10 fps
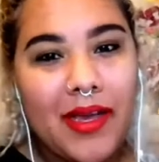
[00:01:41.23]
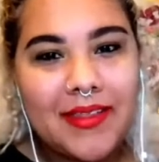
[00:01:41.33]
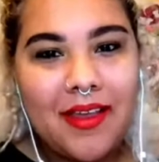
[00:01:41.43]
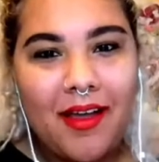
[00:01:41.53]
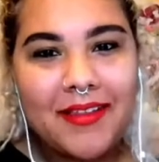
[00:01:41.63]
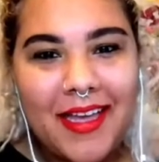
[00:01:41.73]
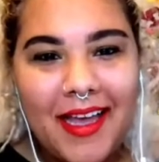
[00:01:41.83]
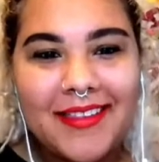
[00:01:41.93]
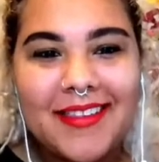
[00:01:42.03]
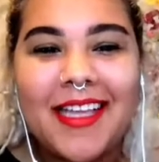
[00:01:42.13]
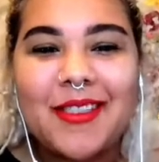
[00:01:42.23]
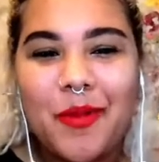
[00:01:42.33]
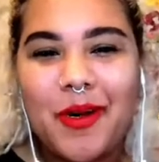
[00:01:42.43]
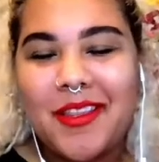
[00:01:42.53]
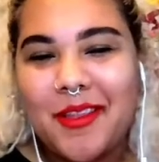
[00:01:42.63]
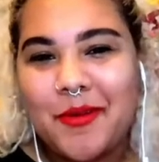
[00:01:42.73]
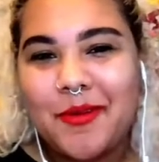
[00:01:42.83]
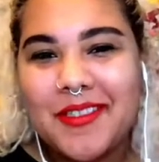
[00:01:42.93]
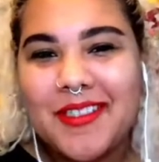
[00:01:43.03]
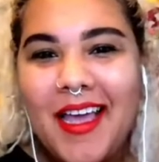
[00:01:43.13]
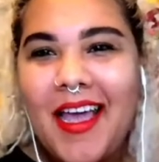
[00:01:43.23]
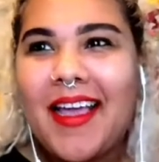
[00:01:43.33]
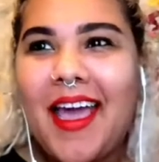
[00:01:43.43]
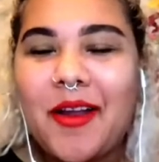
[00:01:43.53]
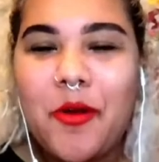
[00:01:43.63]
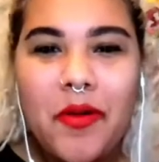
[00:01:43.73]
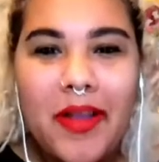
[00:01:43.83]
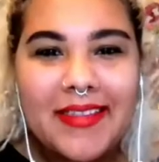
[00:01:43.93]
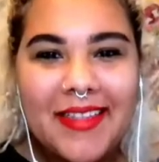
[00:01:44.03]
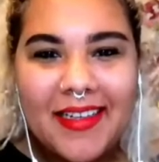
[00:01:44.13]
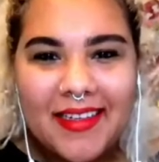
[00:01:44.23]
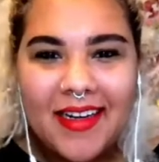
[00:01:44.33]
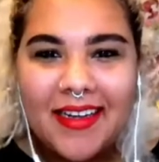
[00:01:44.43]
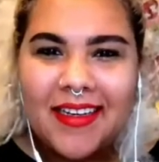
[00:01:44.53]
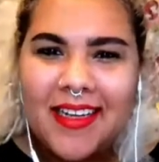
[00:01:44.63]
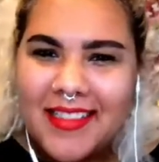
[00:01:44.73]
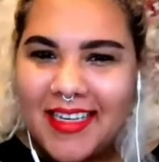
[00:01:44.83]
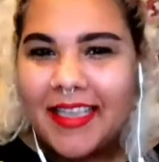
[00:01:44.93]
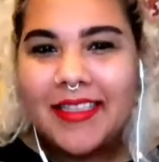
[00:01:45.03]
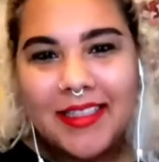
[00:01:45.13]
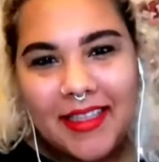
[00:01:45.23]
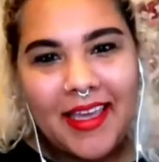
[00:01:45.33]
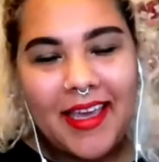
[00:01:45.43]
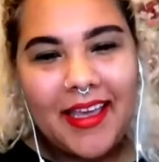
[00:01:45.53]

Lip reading: context. That's one of those categories that doesn't easily,